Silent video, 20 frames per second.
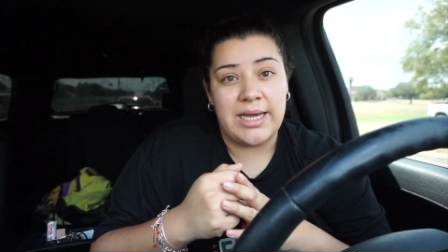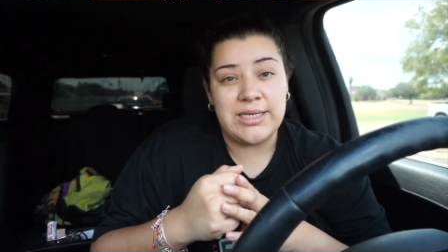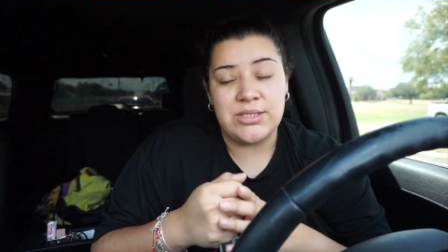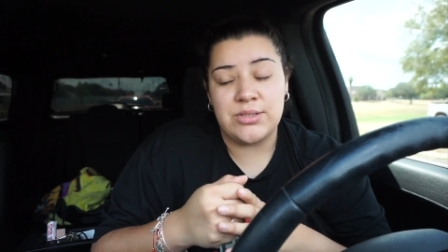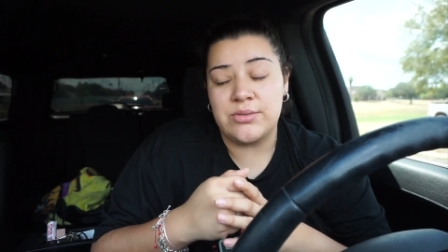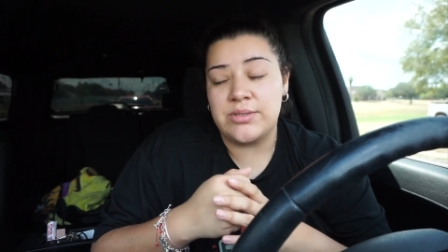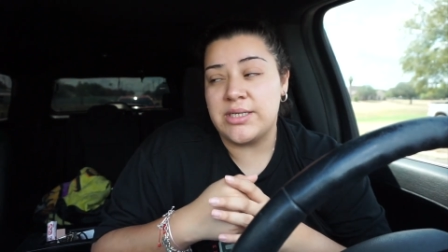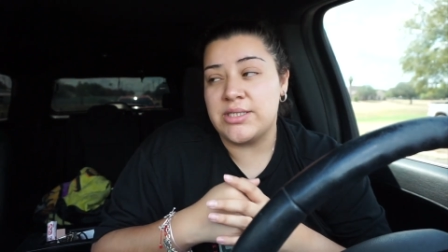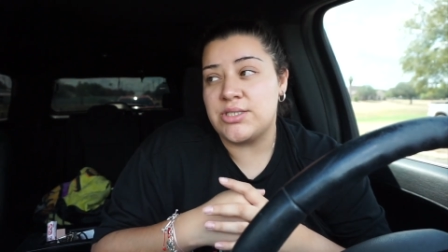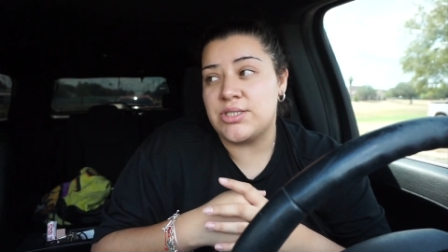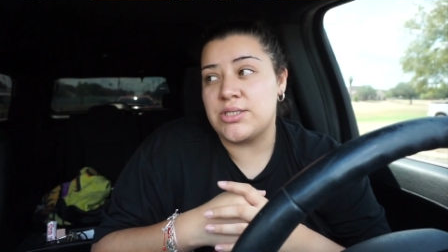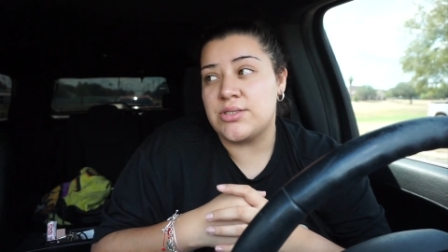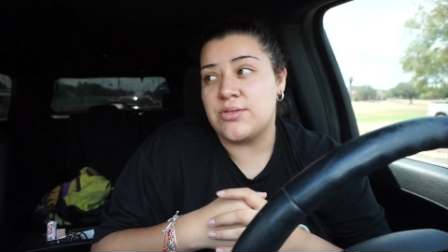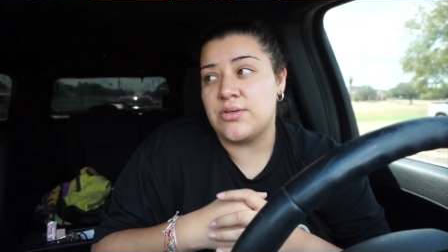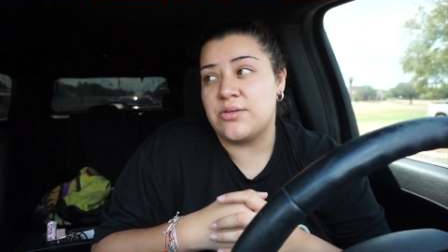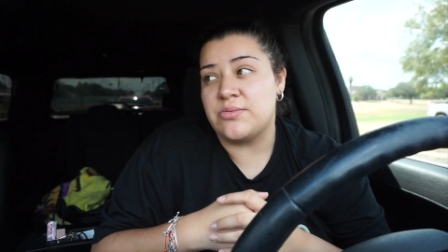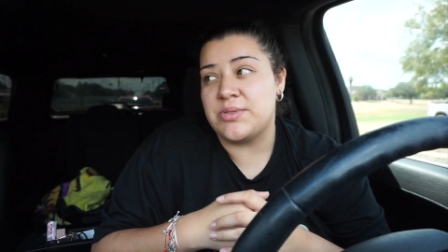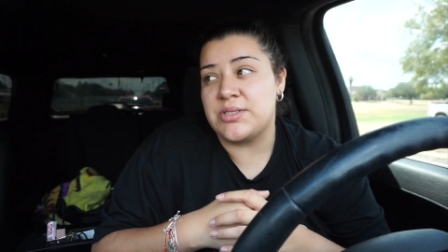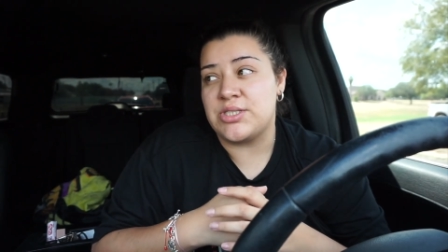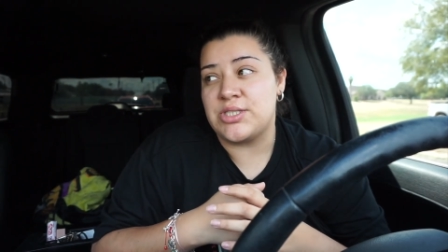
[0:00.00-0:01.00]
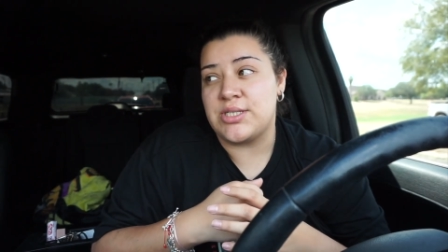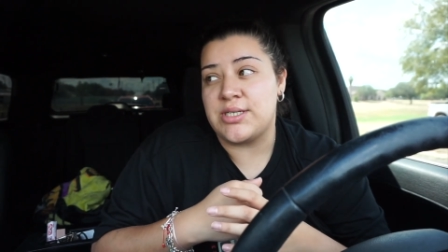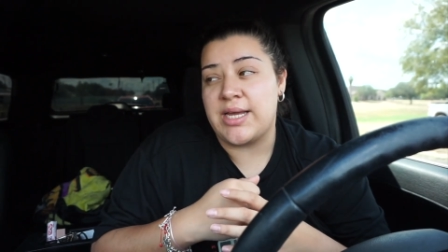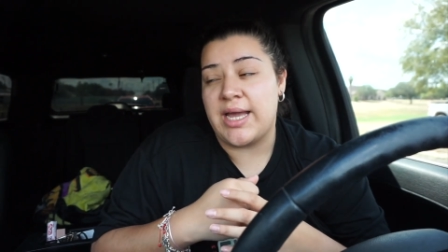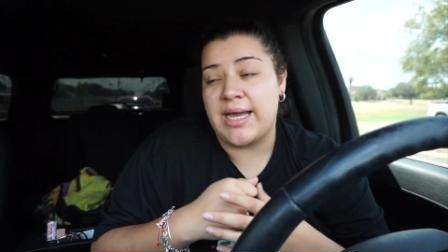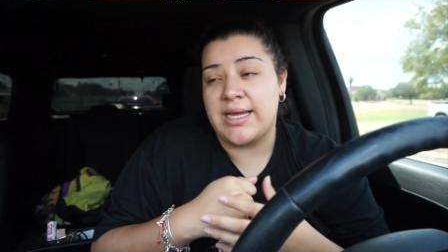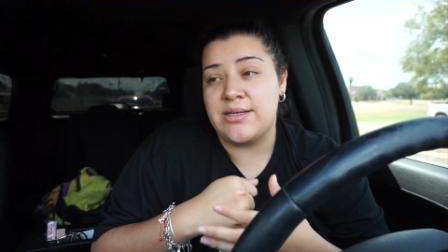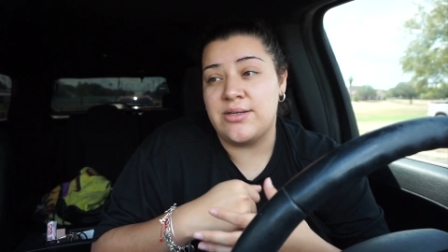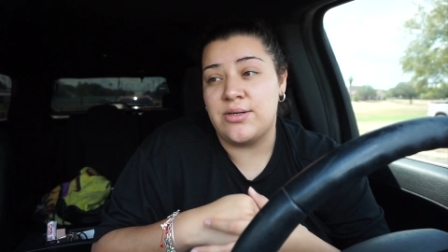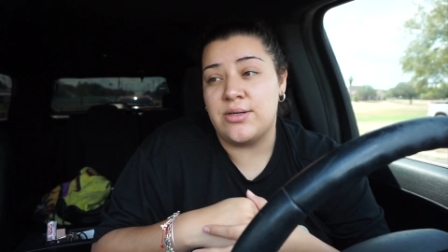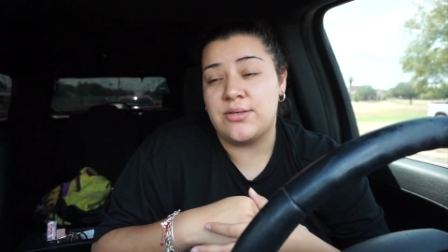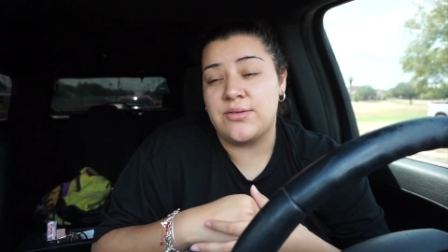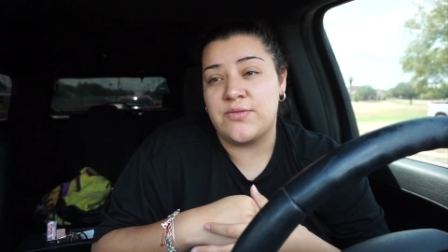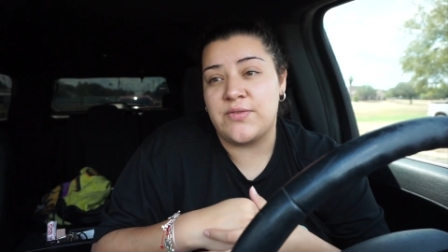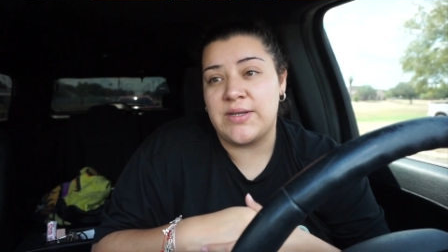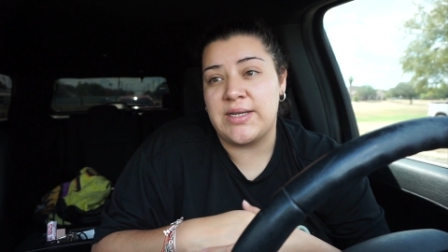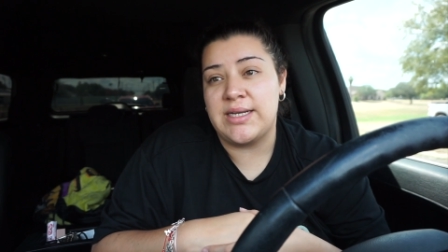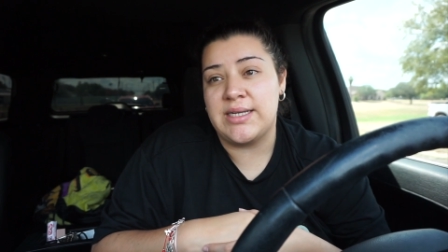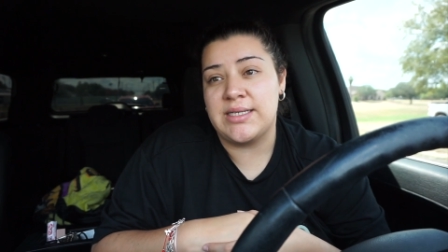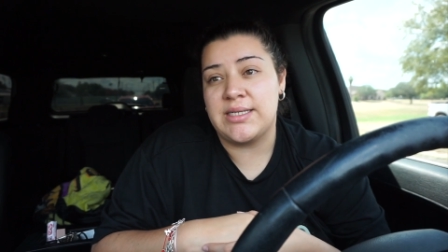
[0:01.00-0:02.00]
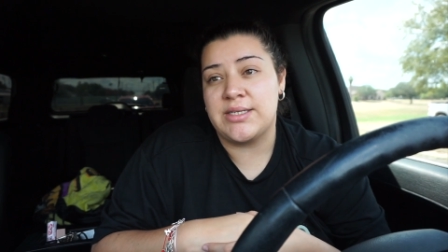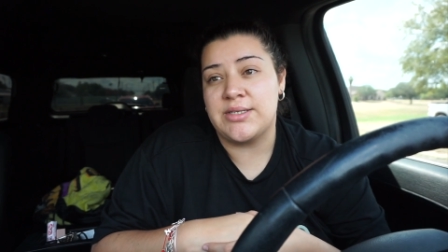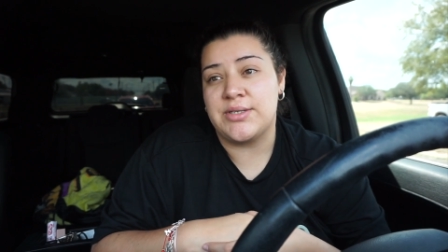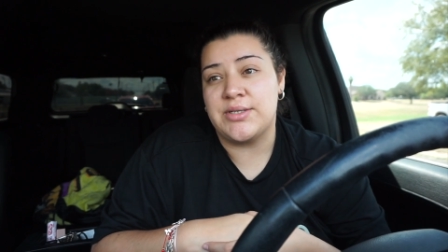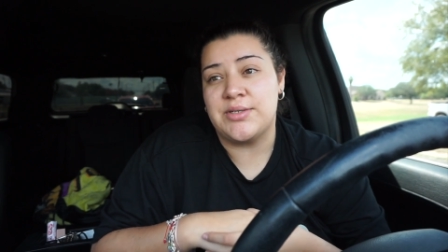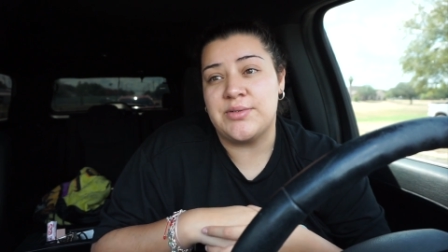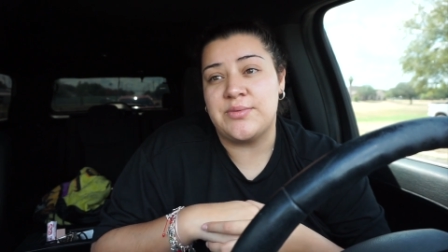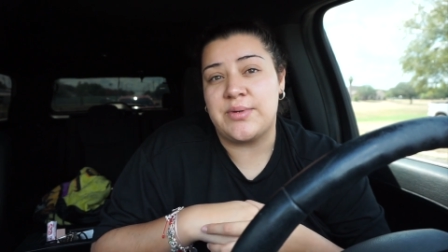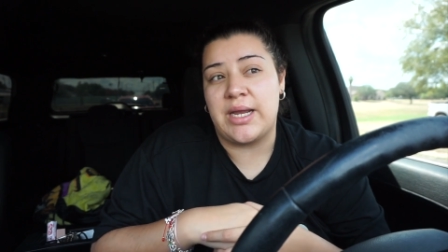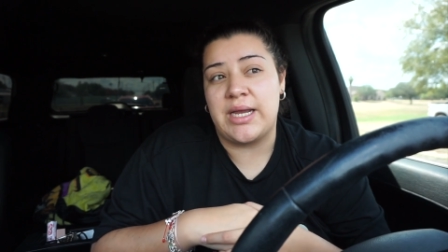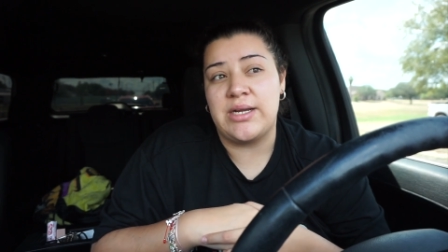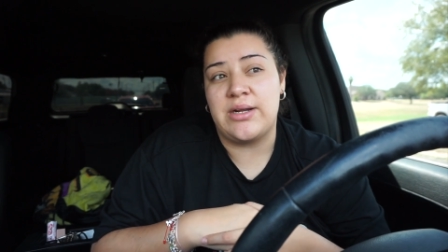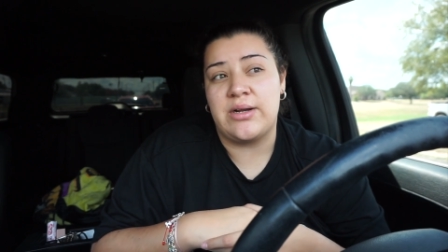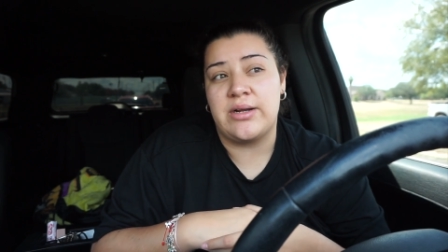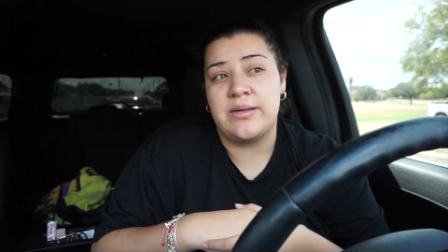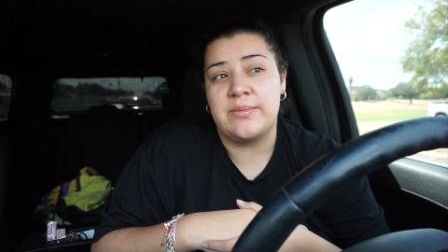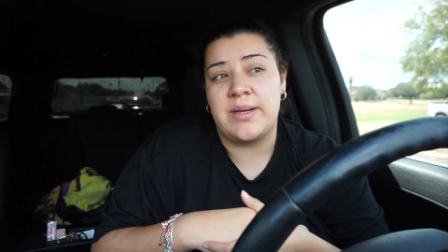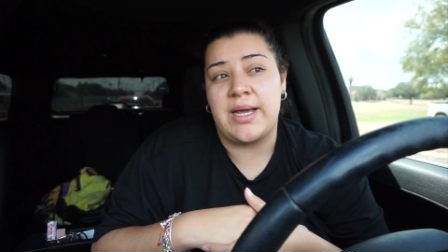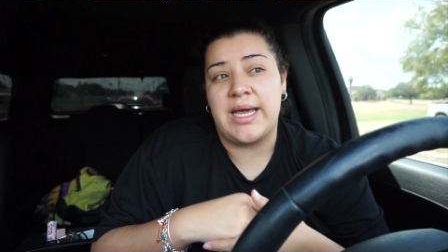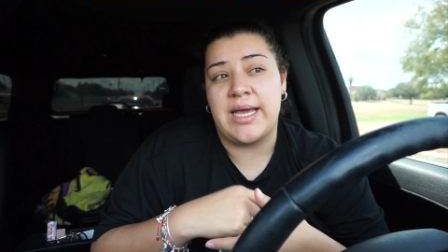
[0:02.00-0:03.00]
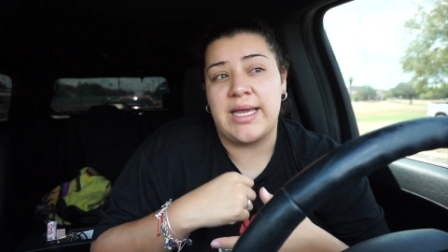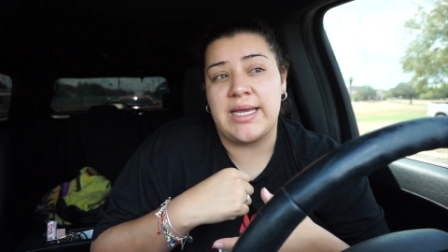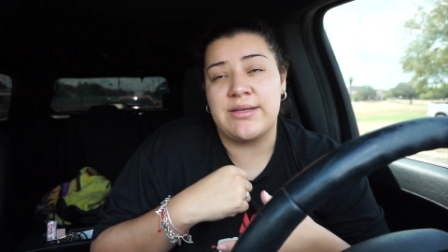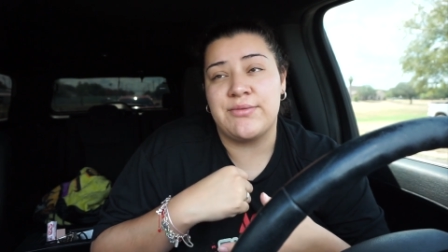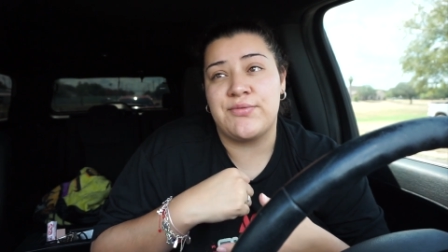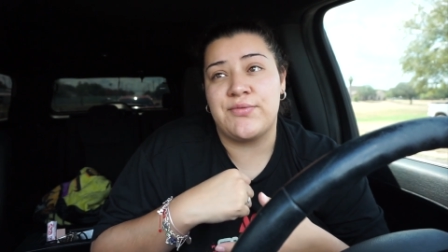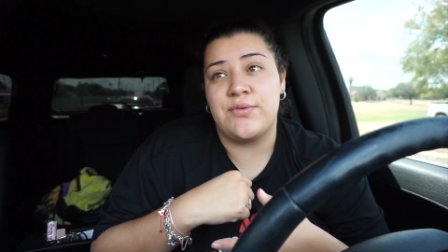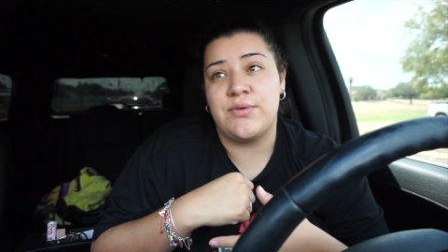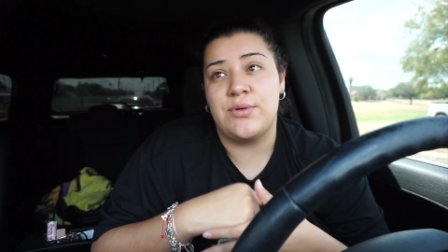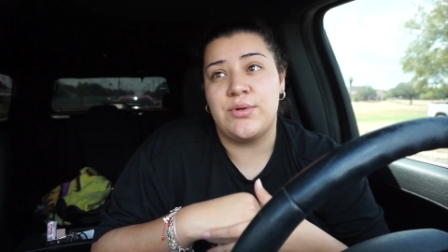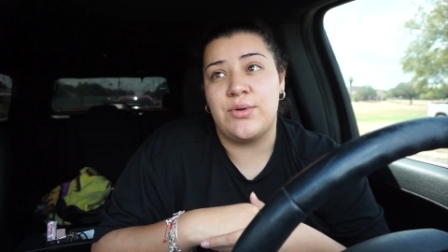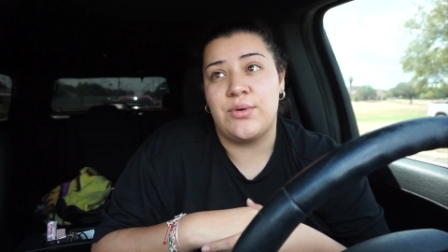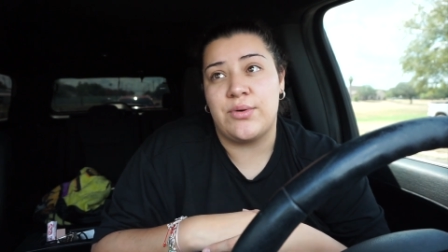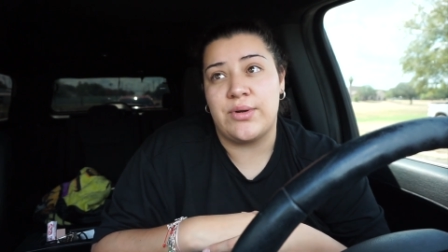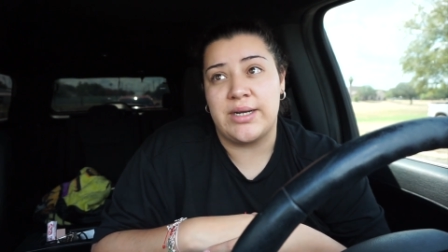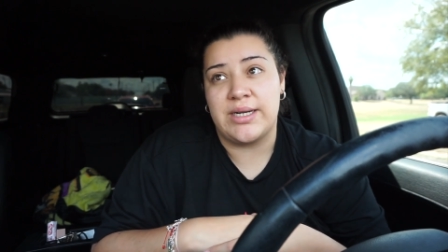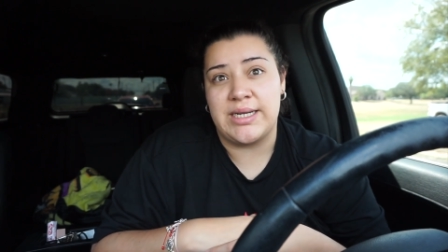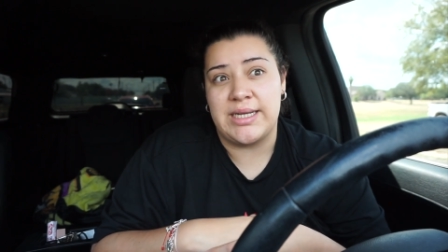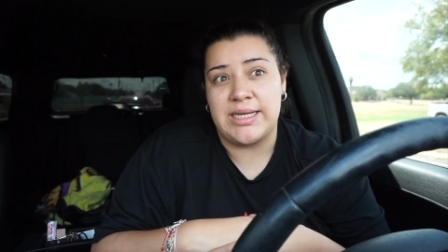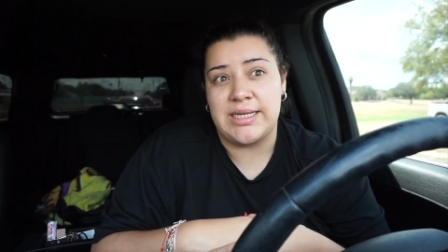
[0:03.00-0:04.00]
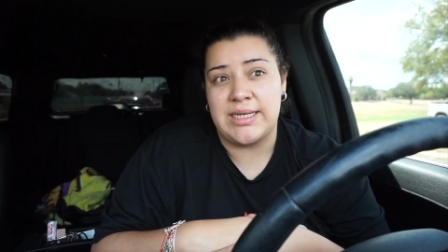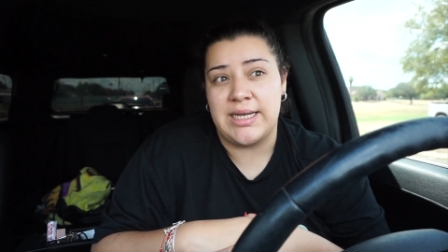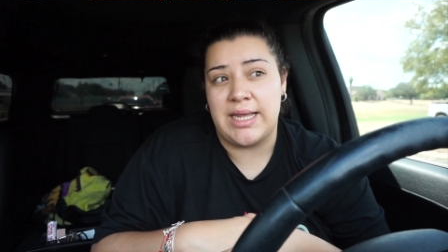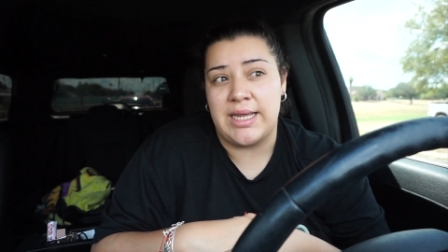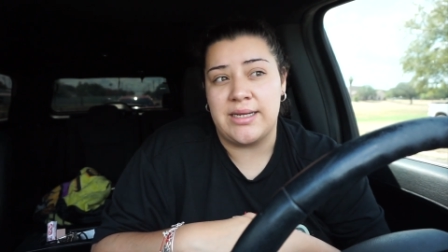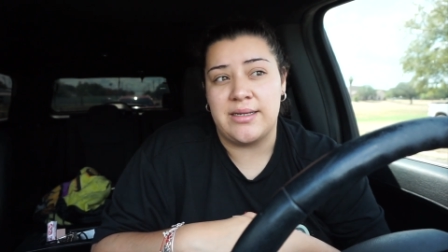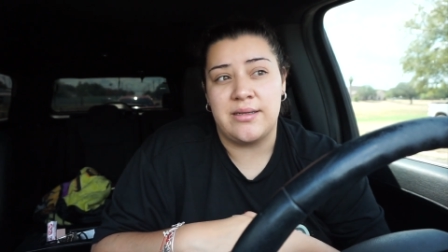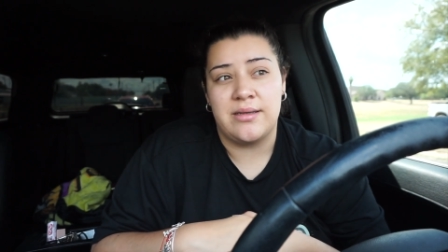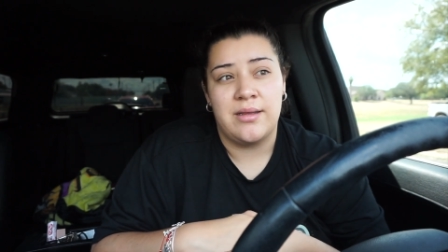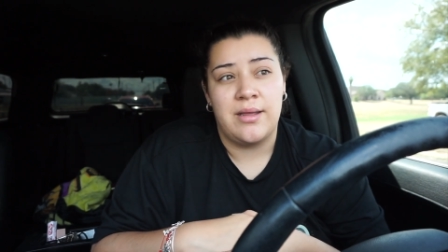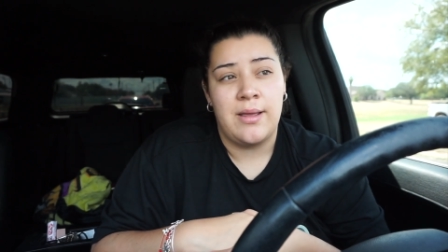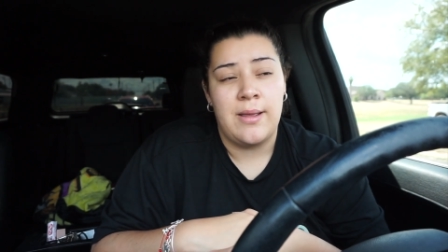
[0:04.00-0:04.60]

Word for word: As soon as she told me she had no feeling in her right arm, I floored it. Like,